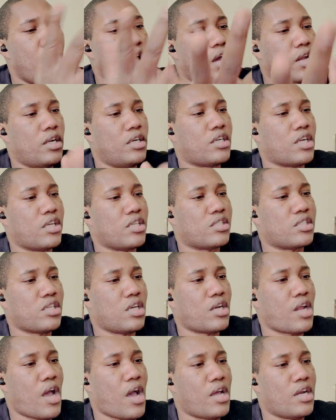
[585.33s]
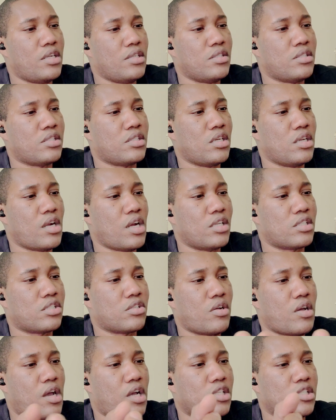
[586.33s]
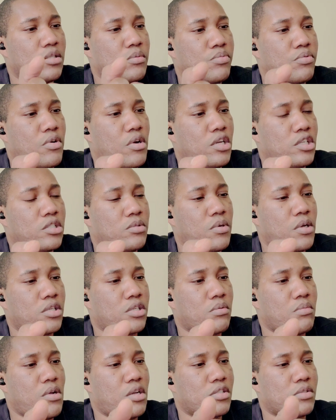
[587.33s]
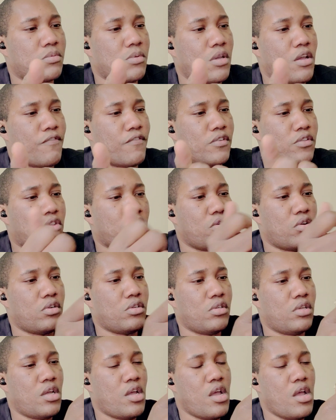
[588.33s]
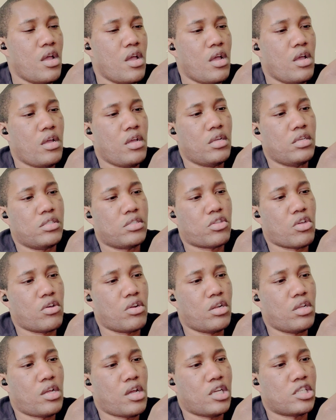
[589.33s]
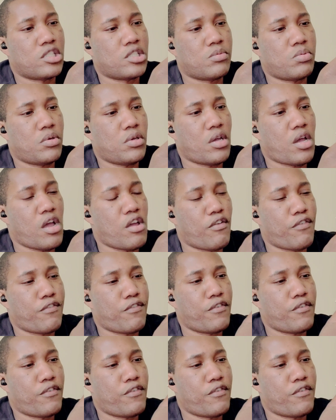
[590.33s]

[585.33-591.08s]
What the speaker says: And it does say that. I didn't see that, so it has a broad spectrum SPF for 30 SPF.